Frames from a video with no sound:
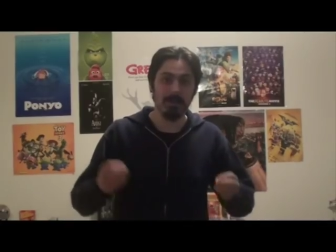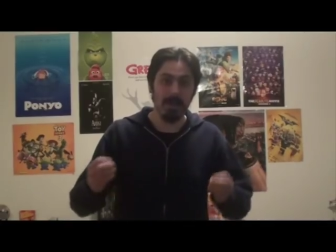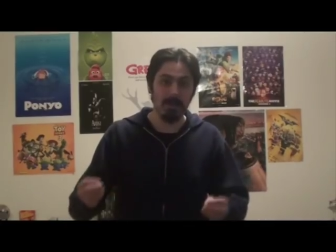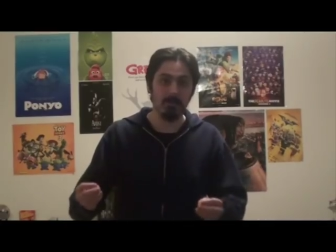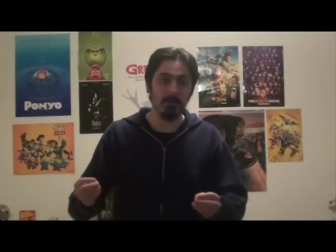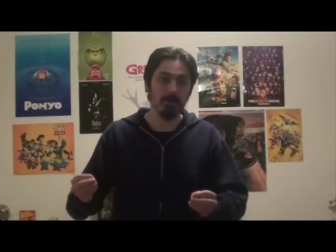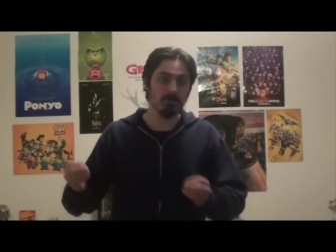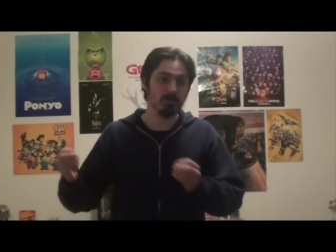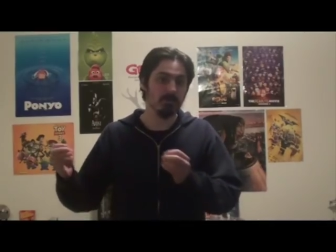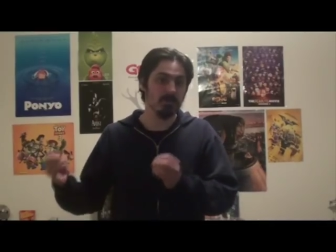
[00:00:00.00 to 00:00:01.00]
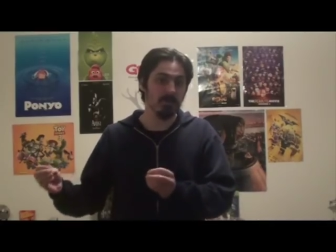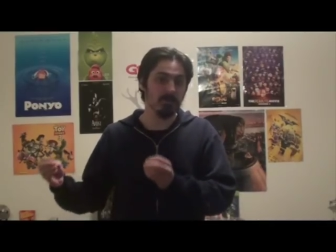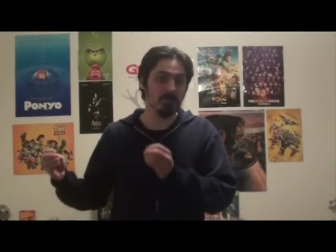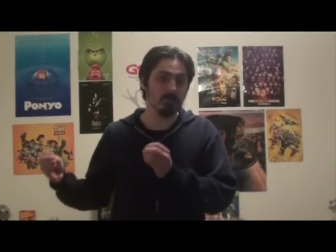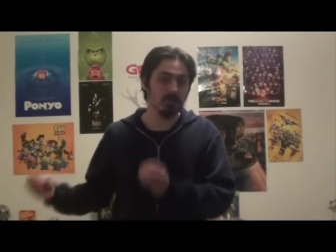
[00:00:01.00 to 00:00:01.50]
The animators at
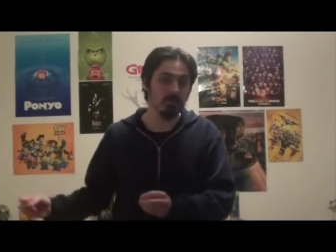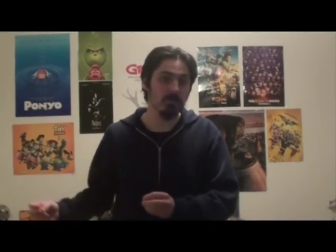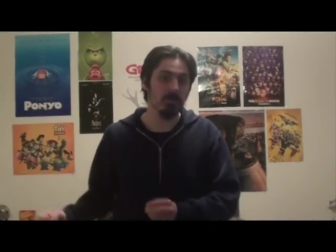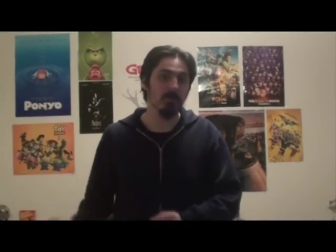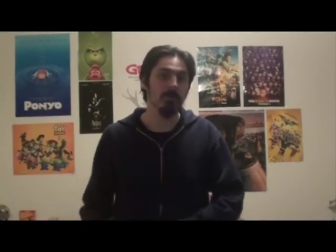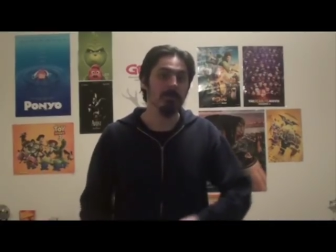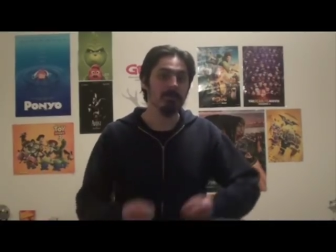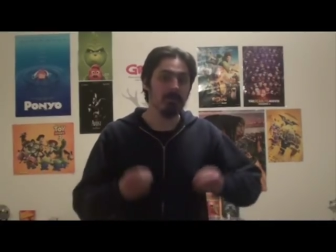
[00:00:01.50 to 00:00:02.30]
Duncan Studio